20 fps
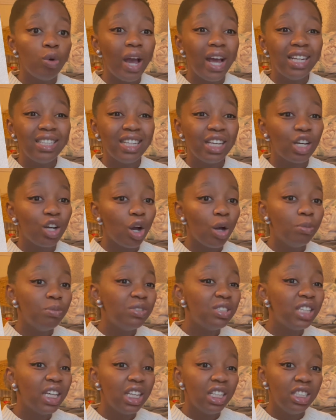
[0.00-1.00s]
and it
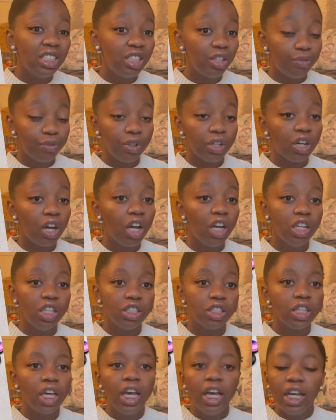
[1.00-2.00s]
comes in different
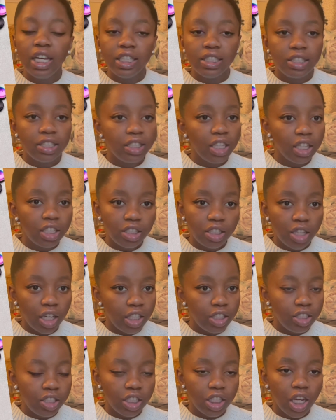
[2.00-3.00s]
colors.
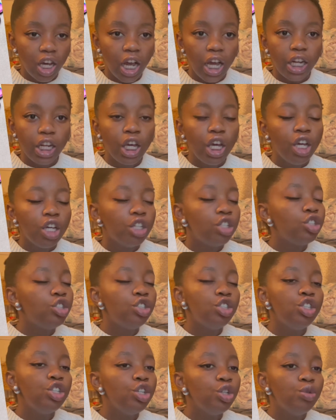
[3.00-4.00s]
£6.99,
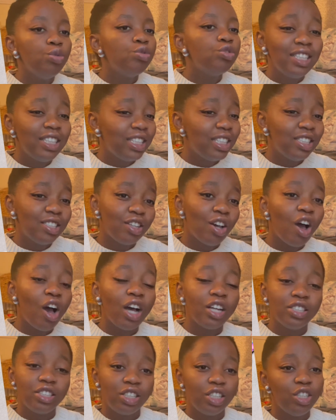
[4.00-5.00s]
cute
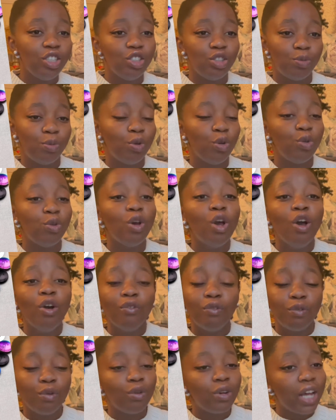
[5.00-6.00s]
guitar teaspoon
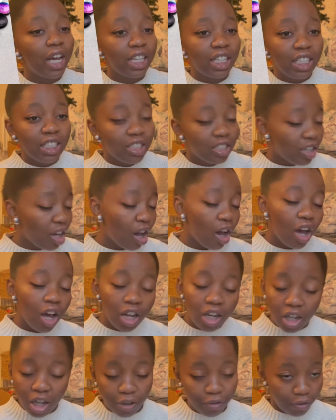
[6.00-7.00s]
for that
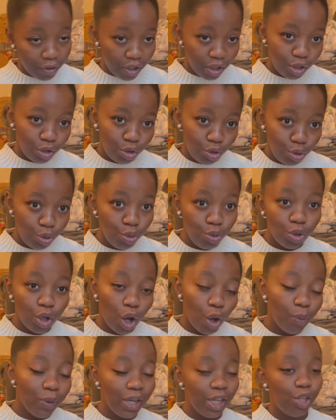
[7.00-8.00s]
guitar lover you
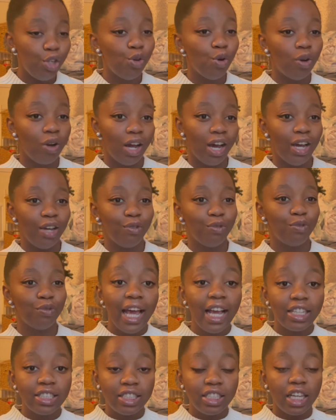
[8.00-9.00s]
know in your life.
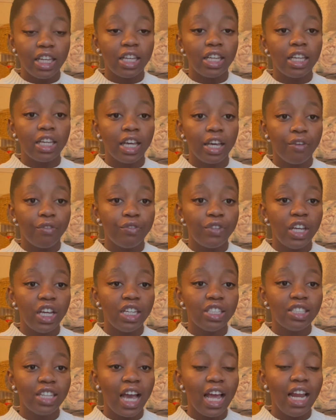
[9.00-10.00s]
Next gift
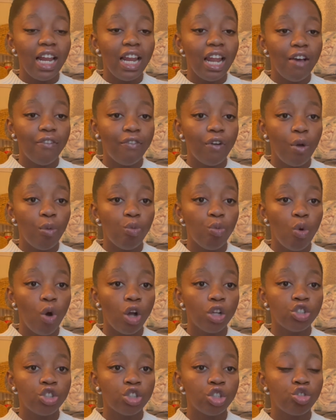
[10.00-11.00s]
is a leather
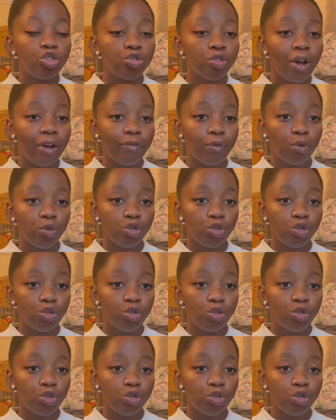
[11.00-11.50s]
watch travel